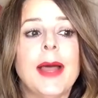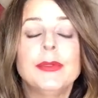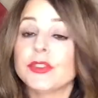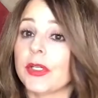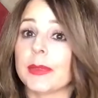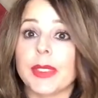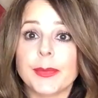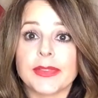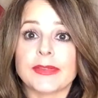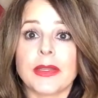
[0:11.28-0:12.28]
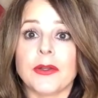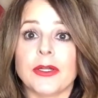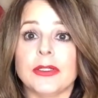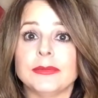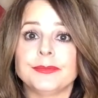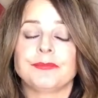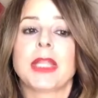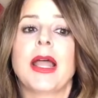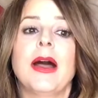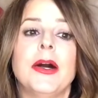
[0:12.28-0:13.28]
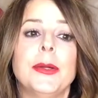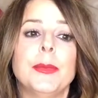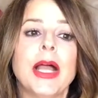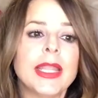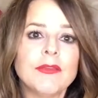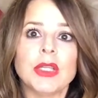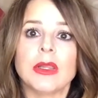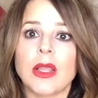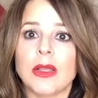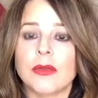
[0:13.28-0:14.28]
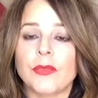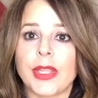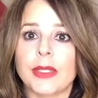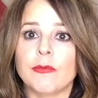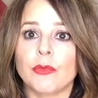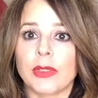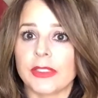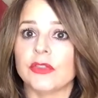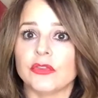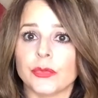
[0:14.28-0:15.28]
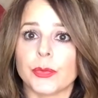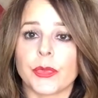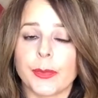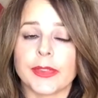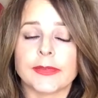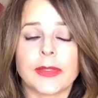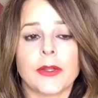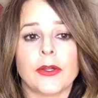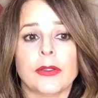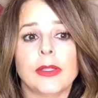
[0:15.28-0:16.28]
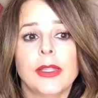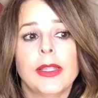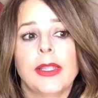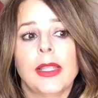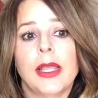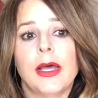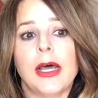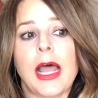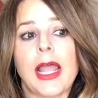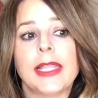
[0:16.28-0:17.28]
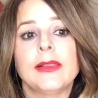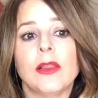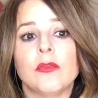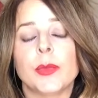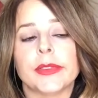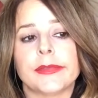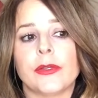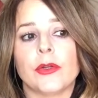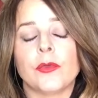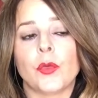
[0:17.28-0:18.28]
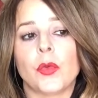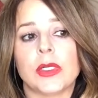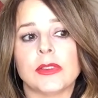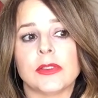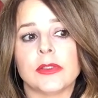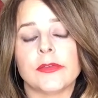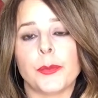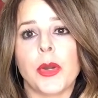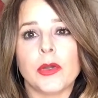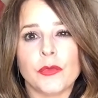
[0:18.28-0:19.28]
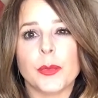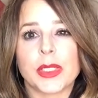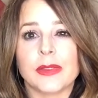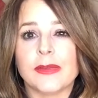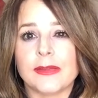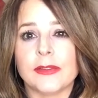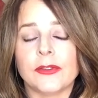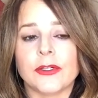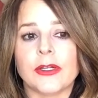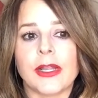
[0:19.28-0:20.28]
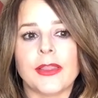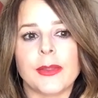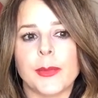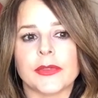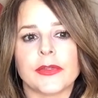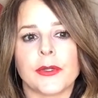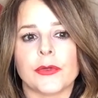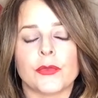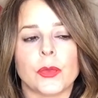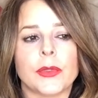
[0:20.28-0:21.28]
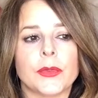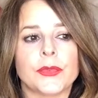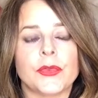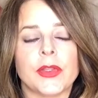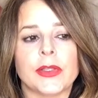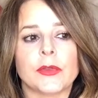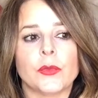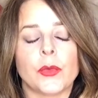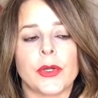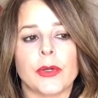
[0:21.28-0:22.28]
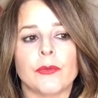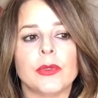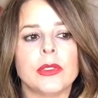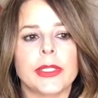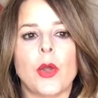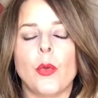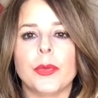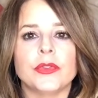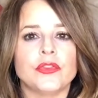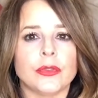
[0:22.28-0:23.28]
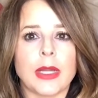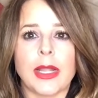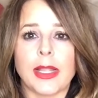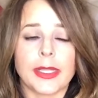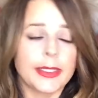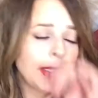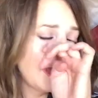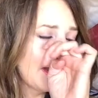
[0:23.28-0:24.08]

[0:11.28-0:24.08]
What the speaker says: I'm going to talk about mascara. I have a love-hate relationship with mascara. I love mascara for what it does. Apart from a concealer, I think mascara is one of those things where it really opens your eye.